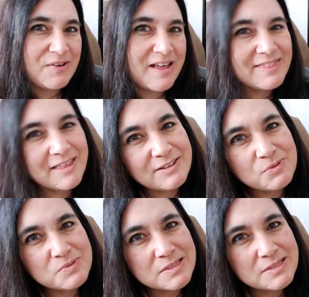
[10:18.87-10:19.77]
I thought it
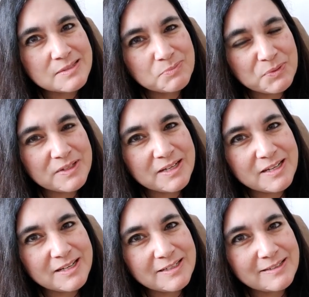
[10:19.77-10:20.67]
was pretty
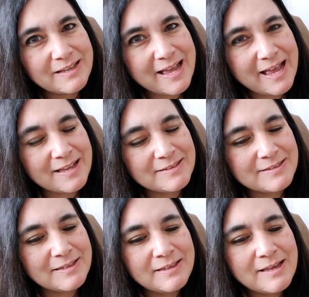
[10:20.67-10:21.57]
good, and
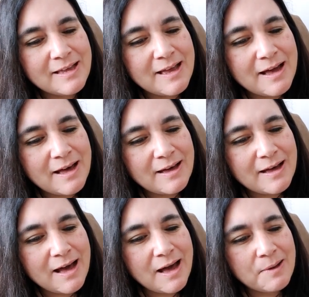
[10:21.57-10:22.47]

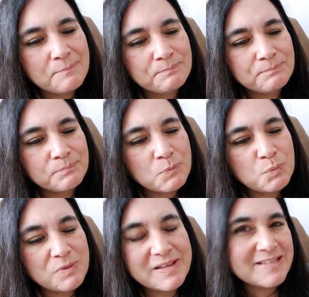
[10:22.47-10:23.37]
um,
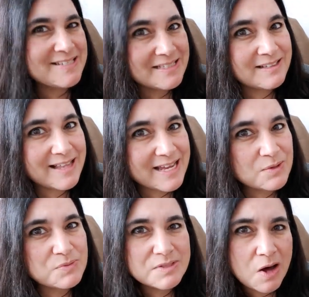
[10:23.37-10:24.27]
what I didn't
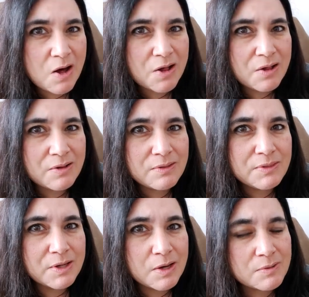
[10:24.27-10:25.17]
like was all
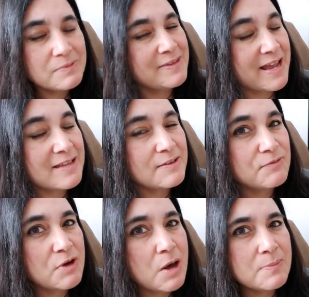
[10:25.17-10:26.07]
the
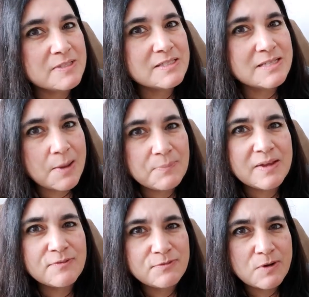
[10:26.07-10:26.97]
negative comments
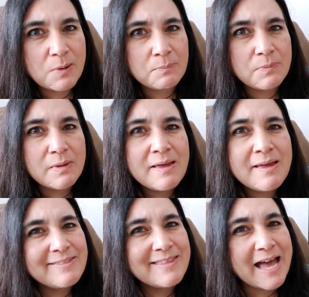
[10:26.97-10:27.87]
coming from
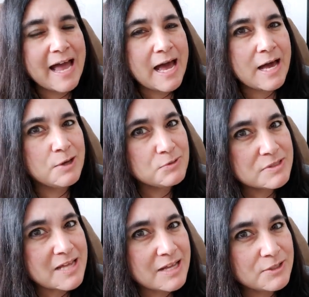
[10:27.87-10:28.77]
the
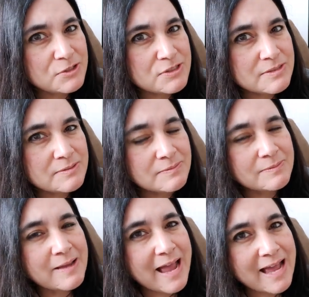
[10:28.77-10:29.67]
outsiders
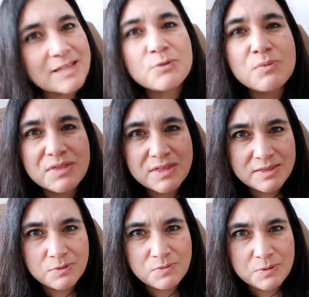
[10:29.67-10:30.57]
and
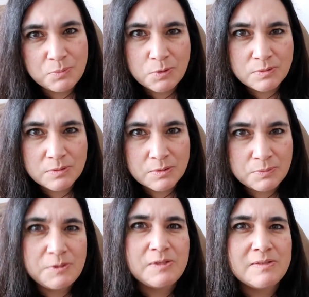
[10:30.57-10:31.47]
within the reborn
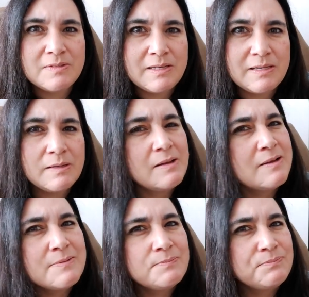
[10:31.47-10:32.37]
community.
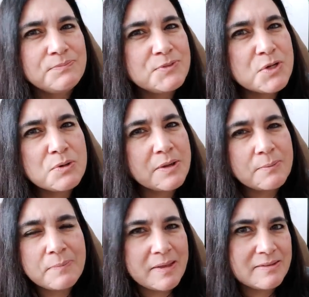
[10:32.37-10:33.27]
Don't
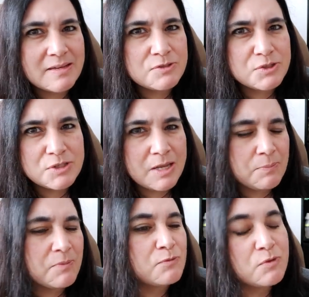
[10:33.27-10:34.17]
get bent out of
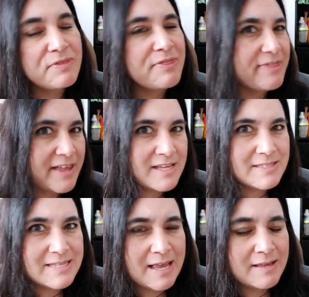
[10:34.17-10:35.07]
shape of what they
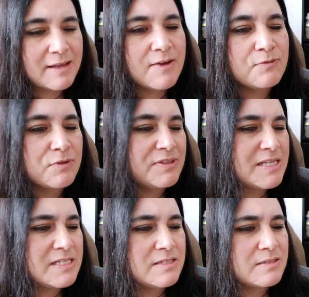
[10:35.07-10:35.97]
said, of what
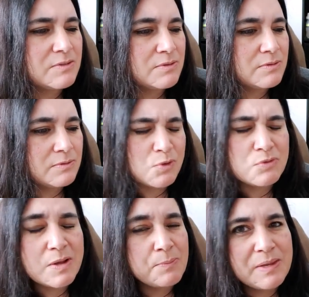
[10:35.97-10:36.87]
these
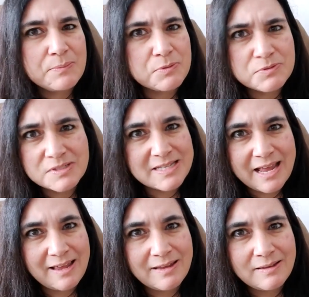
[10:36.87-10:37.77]
annoying people
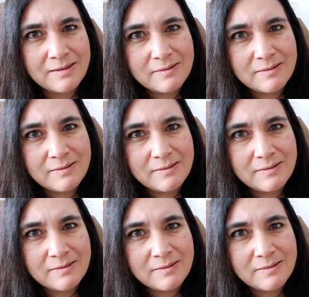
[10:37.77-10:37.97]
say.